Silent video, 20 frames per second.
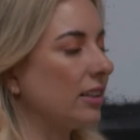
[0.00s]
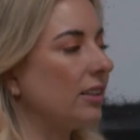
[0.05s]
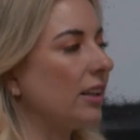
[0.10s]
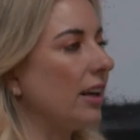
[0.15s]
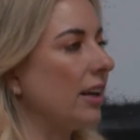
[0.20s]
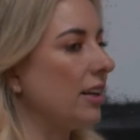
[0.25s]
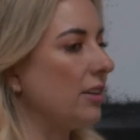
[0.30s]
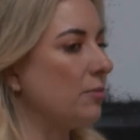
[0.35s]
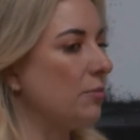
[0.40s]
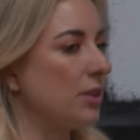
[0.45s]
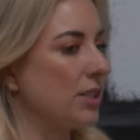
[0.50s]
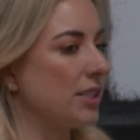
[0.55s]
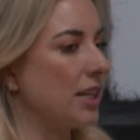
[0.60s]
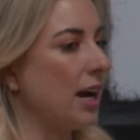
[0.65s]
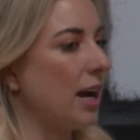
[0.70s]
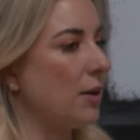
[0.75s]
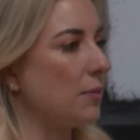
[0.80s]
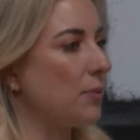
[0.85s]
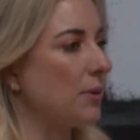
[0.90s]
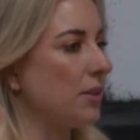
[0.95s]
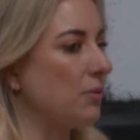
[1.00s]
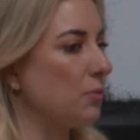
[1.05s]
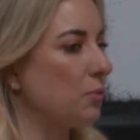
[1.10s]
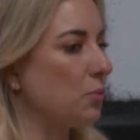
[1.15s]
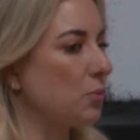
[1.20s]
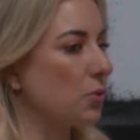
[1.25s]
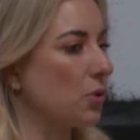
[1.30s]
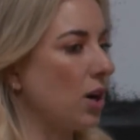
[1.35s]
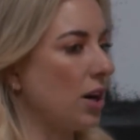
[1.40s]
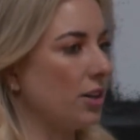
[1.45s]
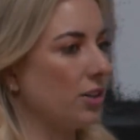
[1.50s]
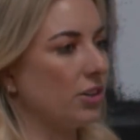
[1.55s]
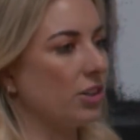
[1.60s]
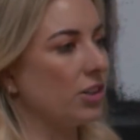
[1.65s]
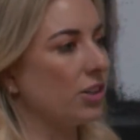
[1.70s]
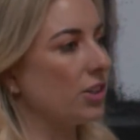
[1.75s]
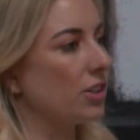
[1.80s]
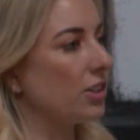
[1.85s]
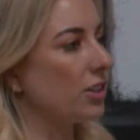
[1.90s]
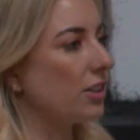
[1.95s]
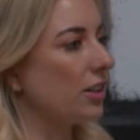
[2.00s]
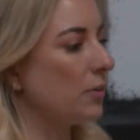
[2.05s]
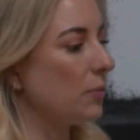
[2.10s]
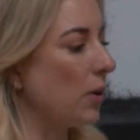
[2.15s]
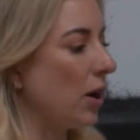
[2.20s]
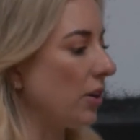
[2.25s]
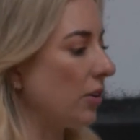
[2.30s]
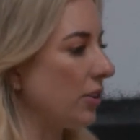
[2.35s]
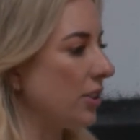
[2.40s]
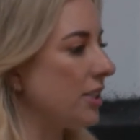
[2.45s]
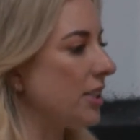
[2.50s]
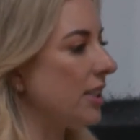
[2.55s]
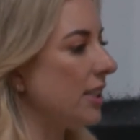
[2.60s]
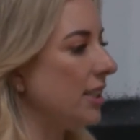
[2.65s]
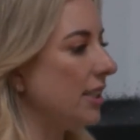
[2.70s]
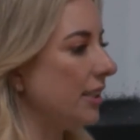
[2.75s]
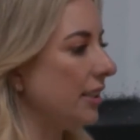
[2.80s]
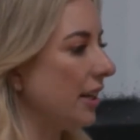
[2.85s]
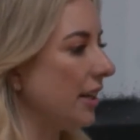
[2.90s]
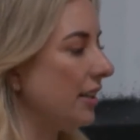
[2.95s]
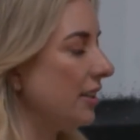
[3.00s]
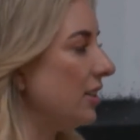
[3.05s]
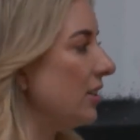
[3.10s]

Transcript: a client mishap and brought her a bottle of tequila.